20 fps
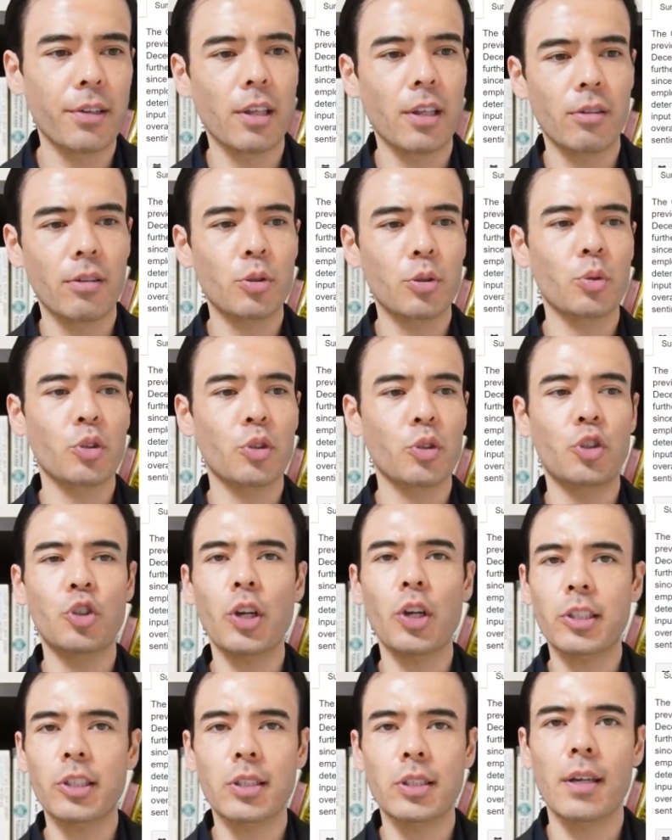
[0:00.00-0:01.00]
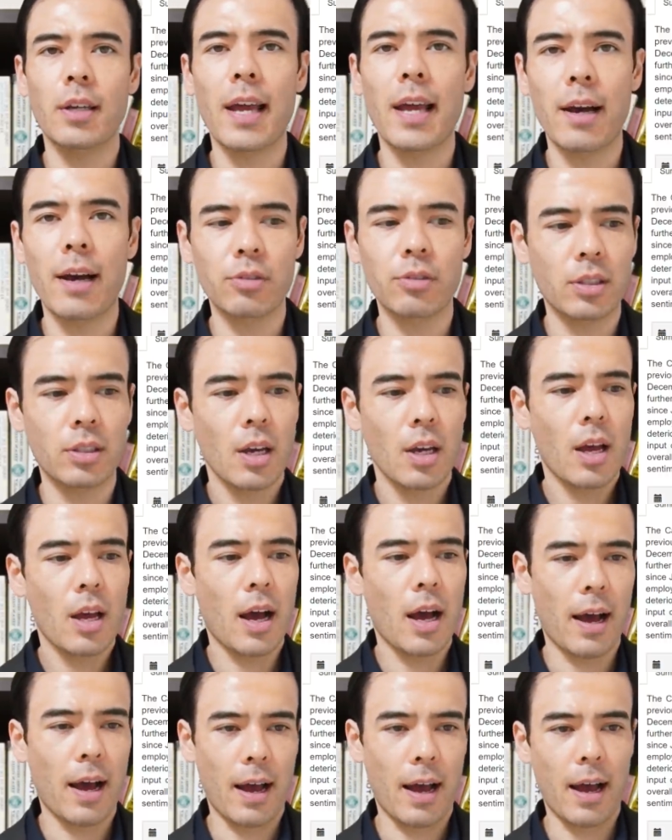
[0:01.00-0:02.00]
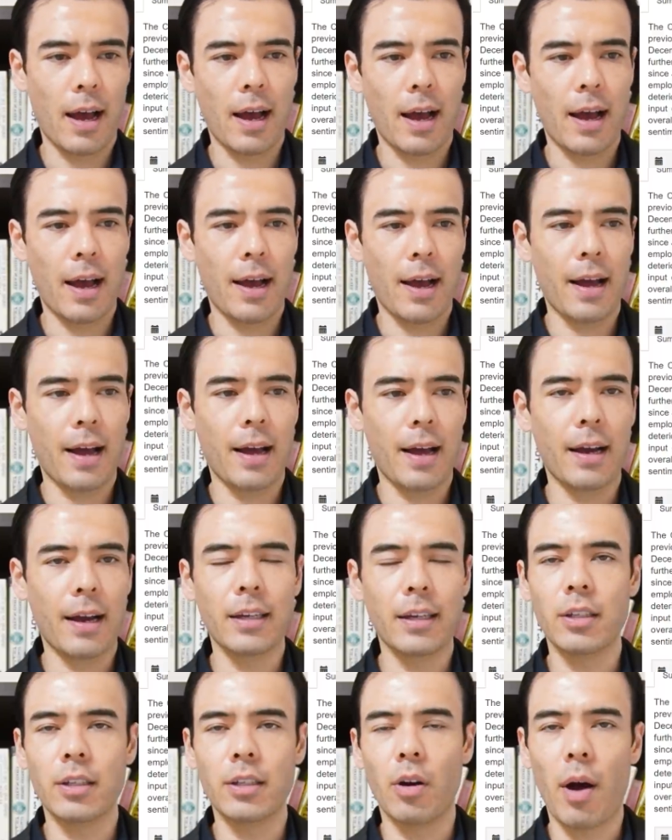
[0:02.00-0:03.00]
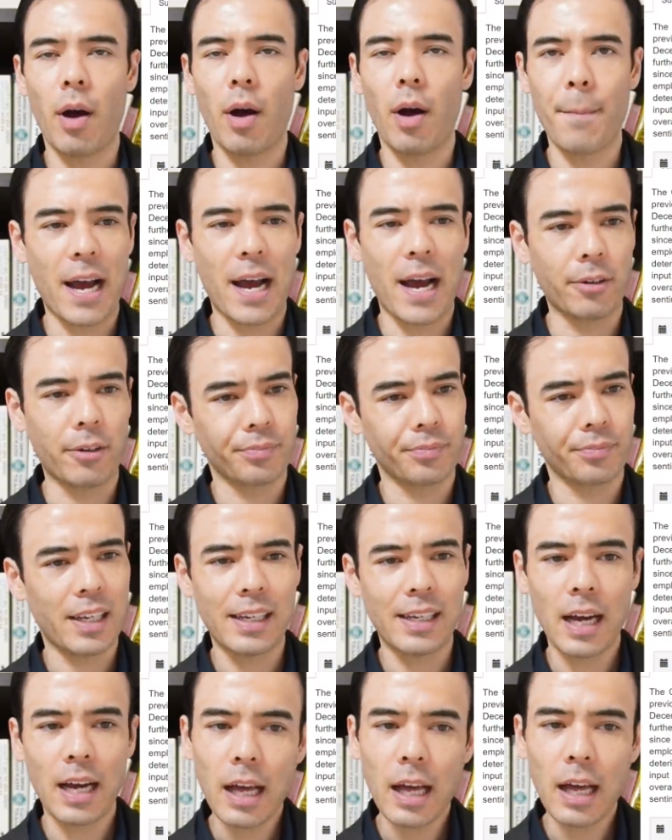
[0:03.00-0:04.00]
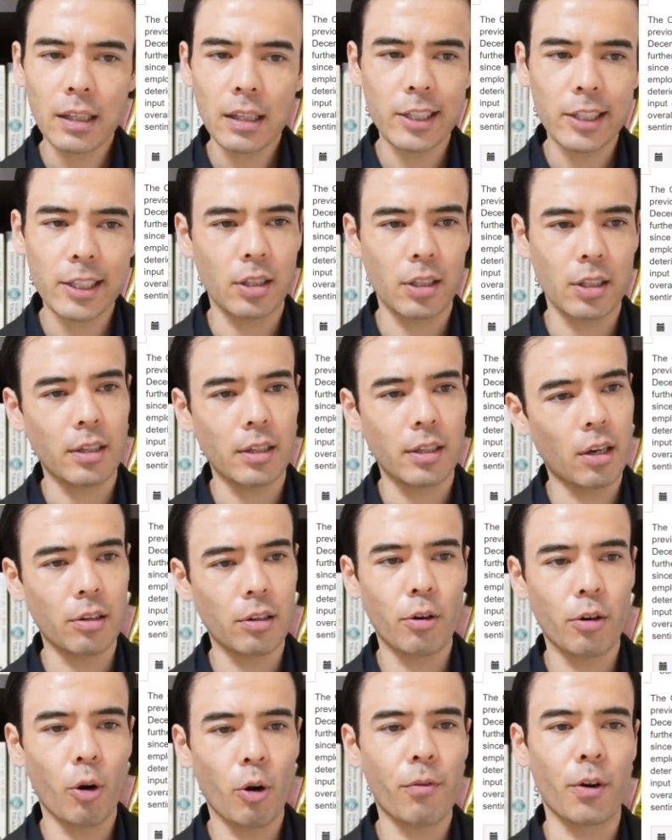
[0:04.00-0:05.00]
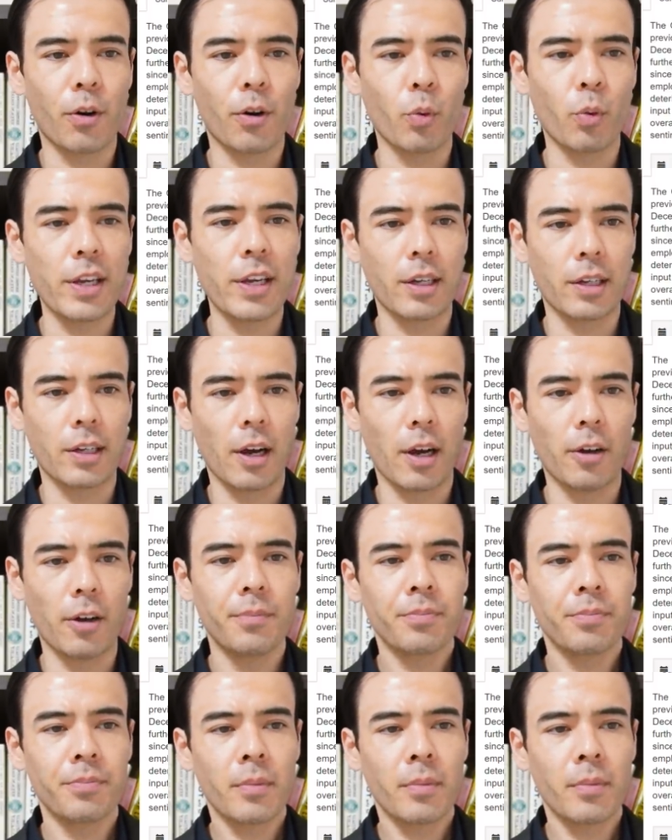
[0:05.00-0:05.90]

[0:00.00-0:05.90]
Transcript: and this was just announced about less than a little over a week ago.